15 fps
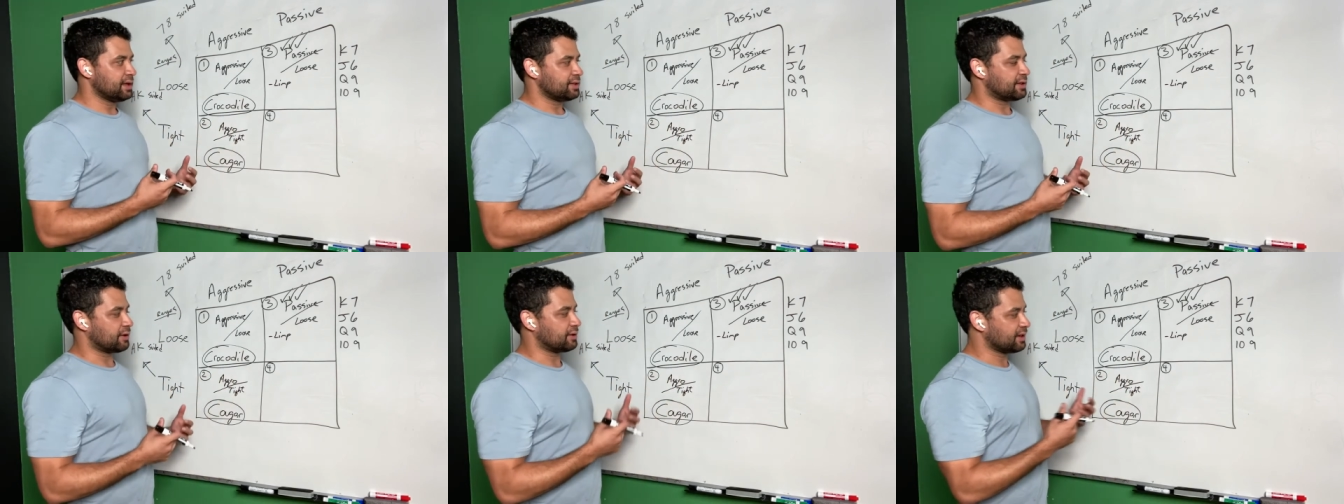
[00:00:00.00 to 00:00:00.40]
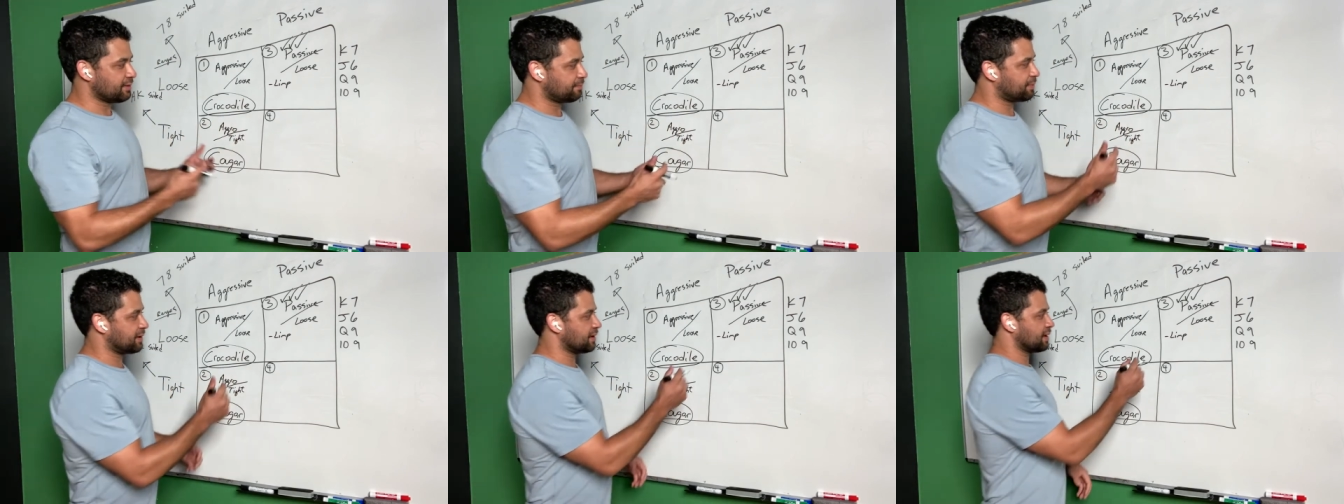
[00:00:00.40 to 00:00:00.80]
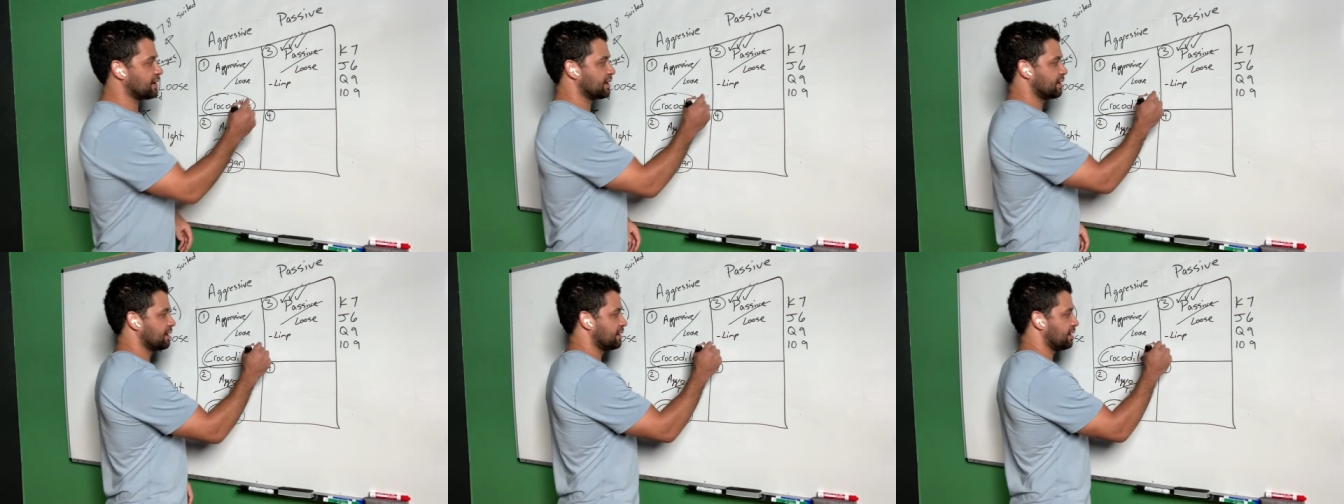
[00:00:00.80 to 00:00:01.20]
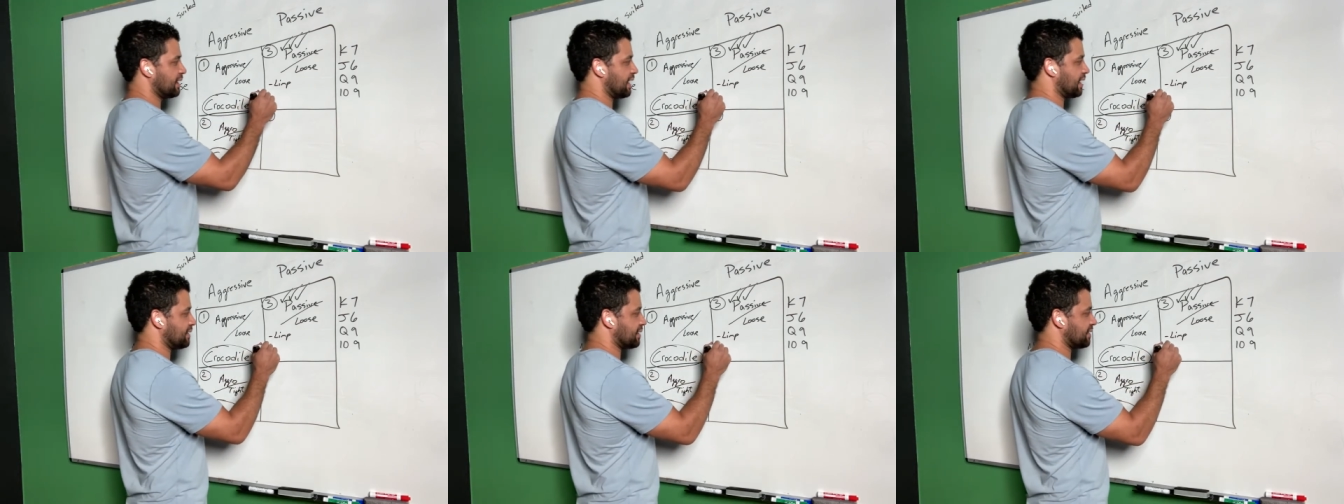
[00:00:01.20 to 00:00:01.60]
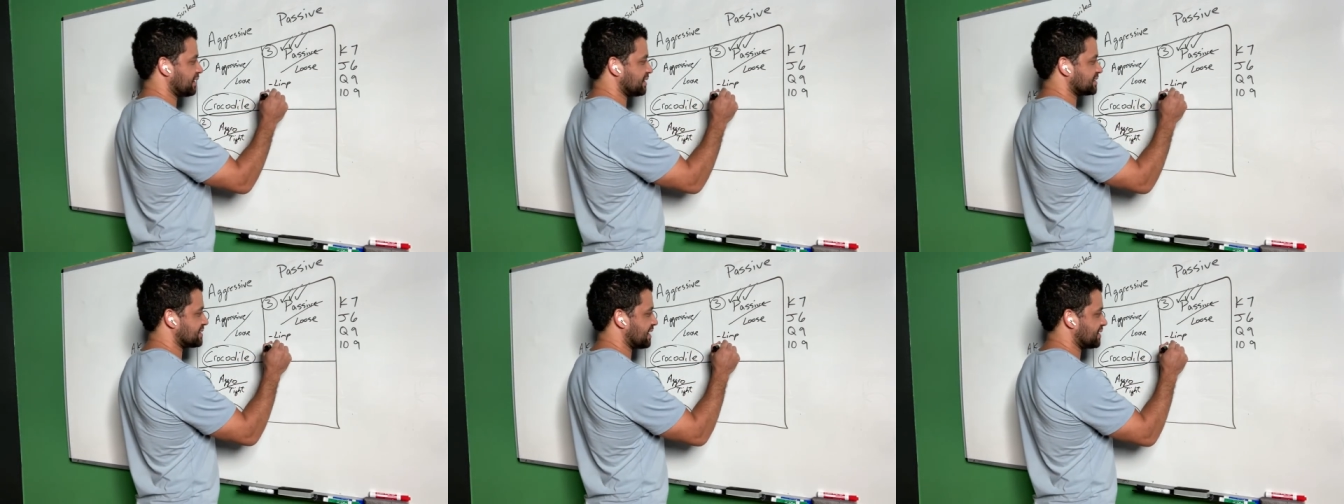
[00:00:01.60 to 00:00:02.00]
They're limping, and the
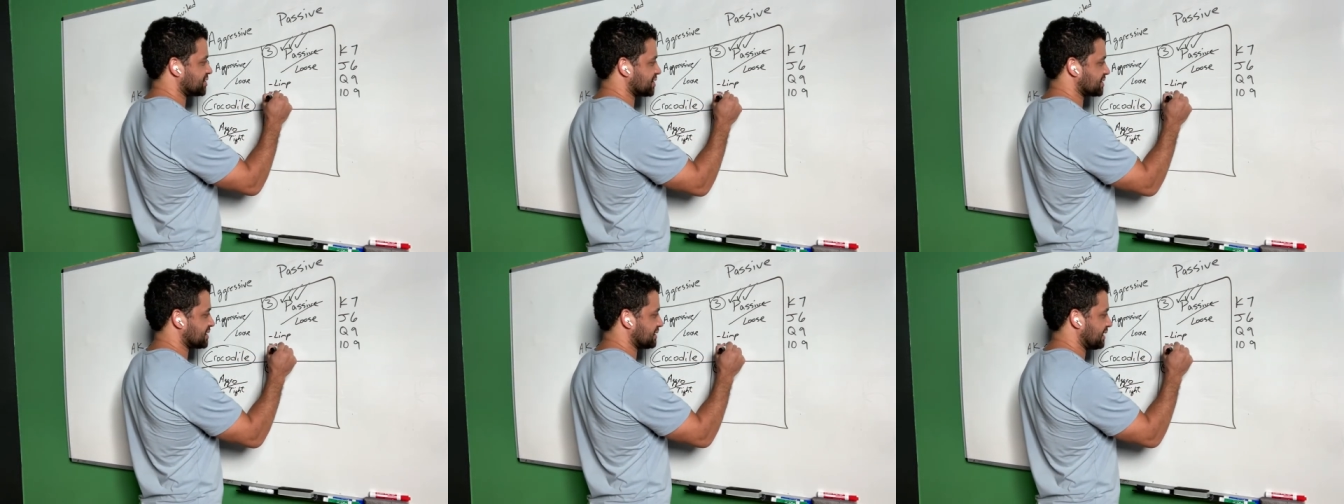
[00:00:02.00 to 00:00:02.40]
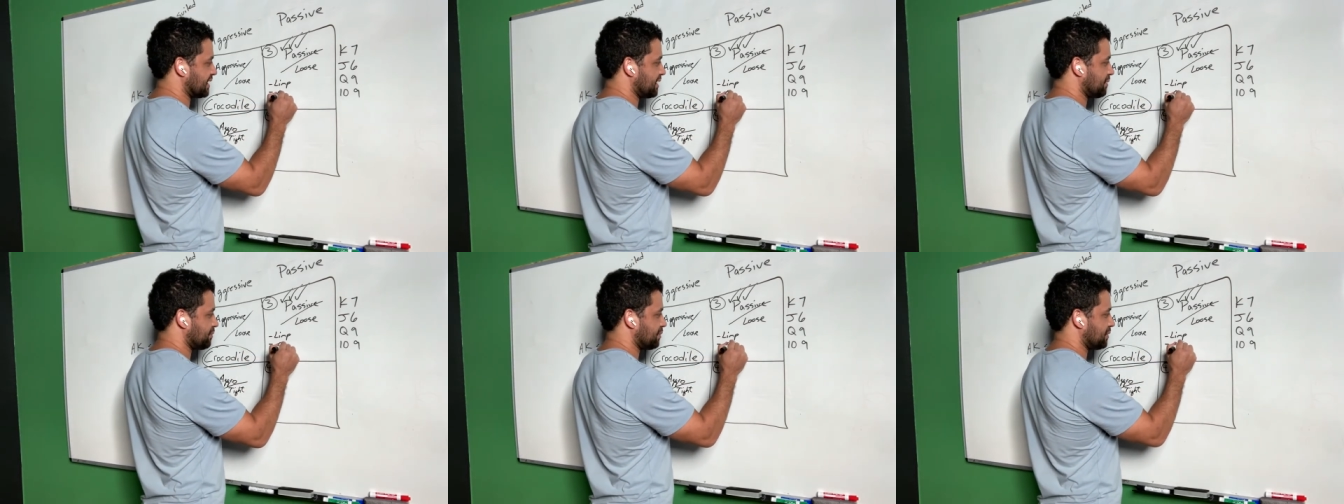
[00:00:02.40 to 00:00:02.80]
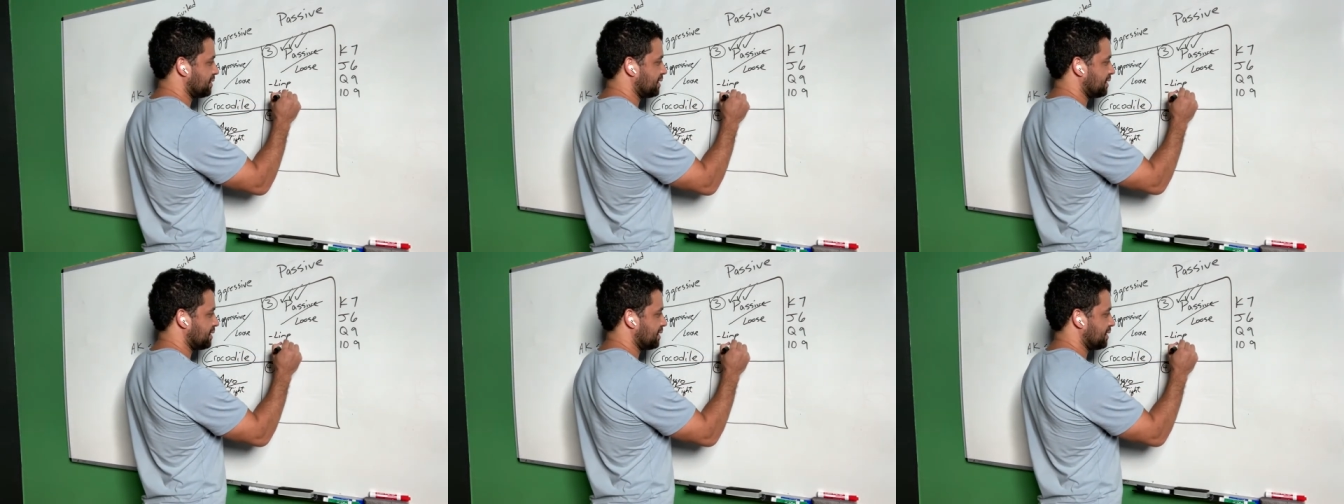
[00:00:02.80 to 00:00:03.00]
thing is, they just limp,